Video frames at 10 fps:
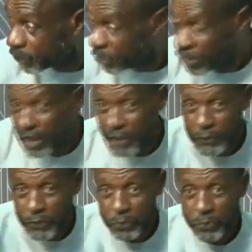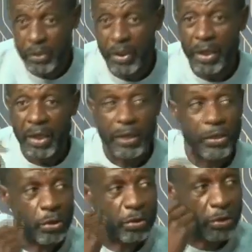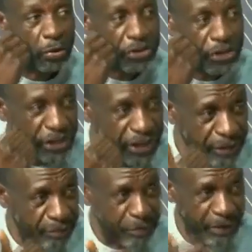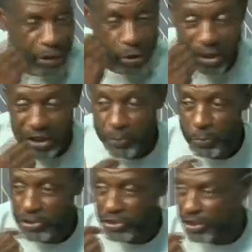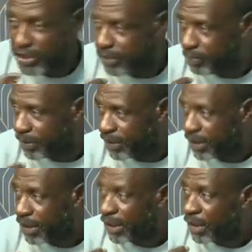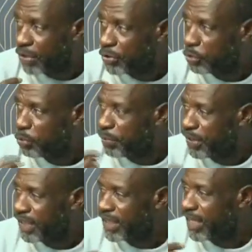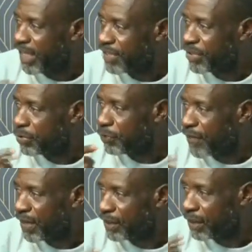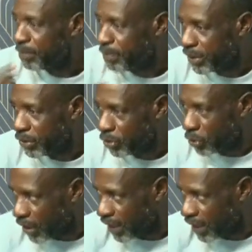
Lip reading: So it gives you, your GDP, your export GDP should be in excess of $100 billion.